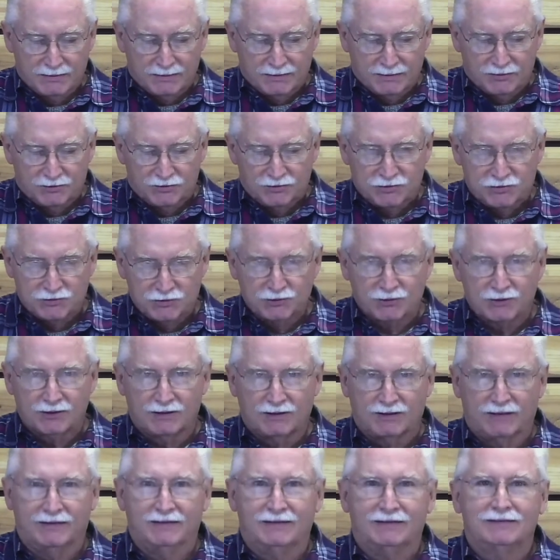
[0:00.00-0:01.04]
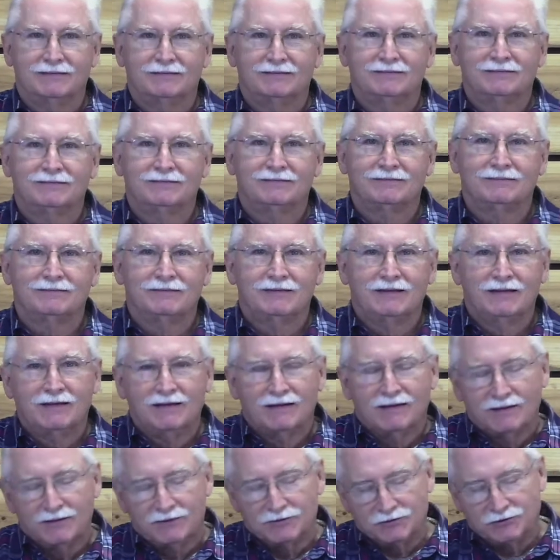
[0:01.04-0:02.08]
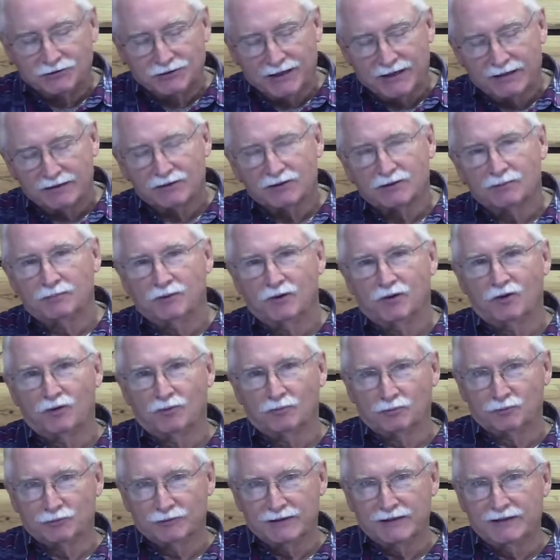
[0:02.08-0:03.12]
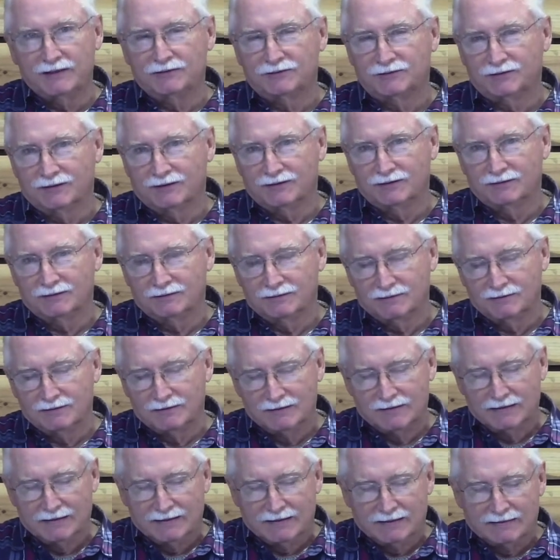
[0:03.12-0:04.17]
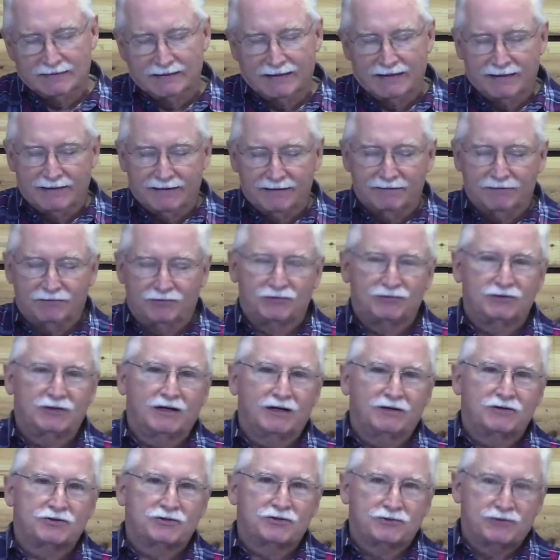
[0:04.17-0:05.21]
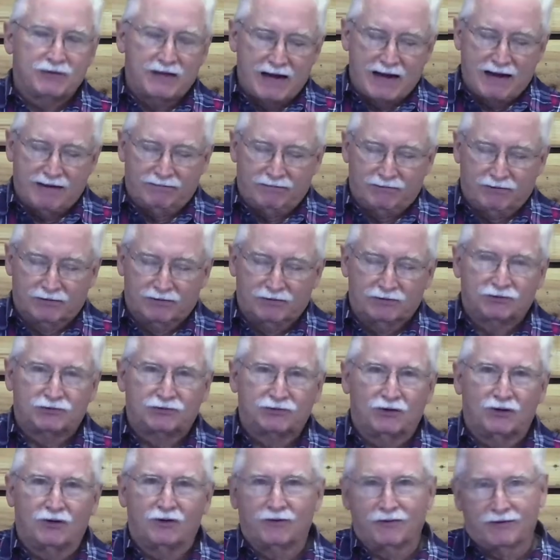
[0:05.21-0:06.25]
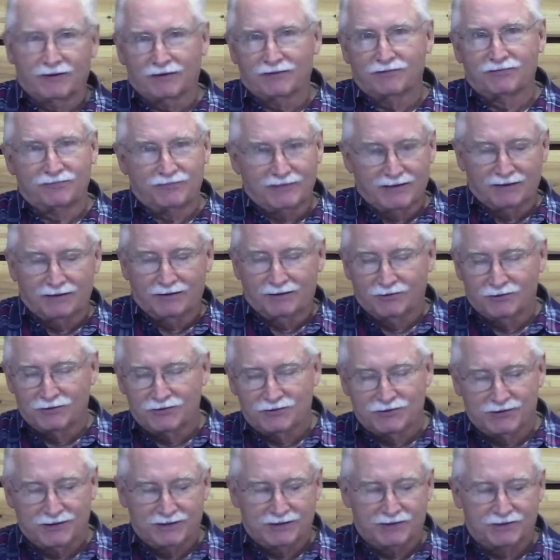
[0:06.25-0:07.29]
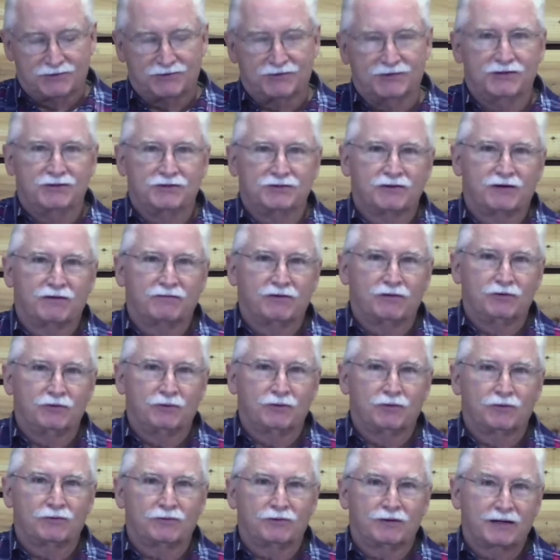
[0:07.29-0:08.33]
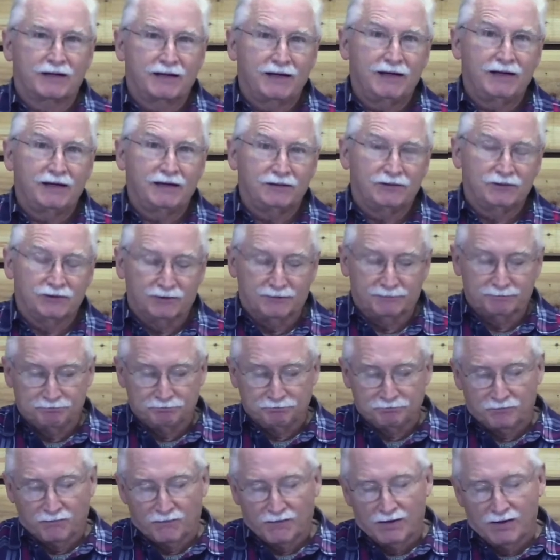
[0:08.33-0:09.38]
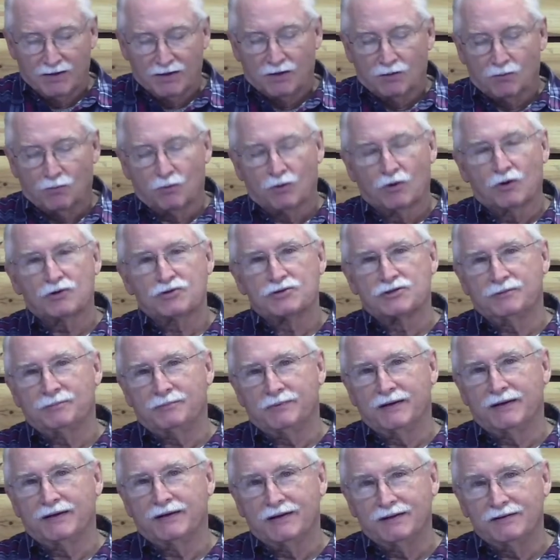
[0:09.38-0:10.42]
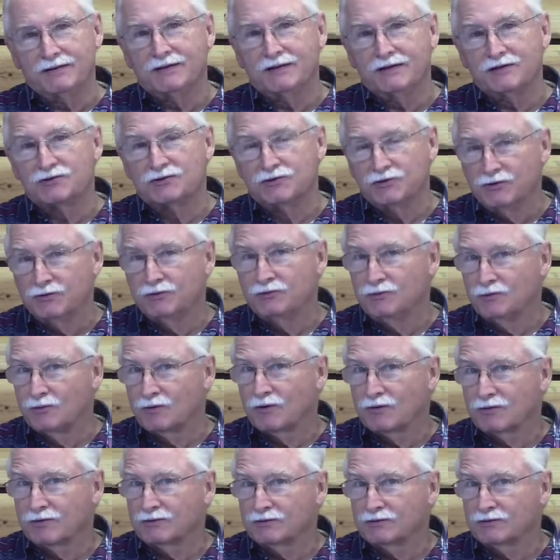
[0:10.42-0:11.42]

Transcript: Surely, Jeroboam reasoned that if such travelers saw their fellow citizens of the northern kingdom worshiping in these new northern